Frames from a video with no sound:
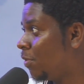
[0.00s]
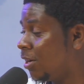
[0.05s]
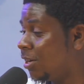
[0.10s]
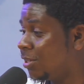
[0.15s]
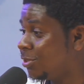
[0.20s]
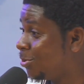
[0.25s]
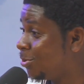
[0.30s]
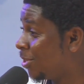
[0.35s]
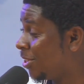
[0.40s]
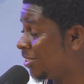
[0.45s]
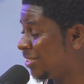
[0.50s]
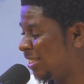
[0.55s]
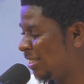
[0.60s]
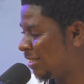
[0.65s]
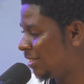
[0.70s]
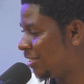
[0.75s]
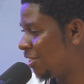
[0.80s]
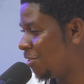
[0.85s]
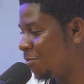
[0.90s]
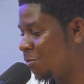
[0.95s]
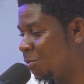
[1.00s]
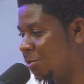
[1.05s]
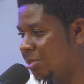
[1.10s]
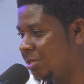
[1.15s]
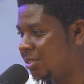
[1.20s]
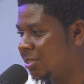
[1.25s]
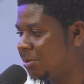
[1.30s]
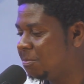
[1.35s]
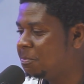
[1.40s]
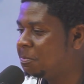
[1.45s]
of
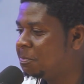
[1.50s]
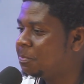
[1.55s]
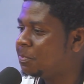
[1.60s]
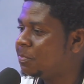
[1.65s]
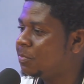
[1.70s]
2007, was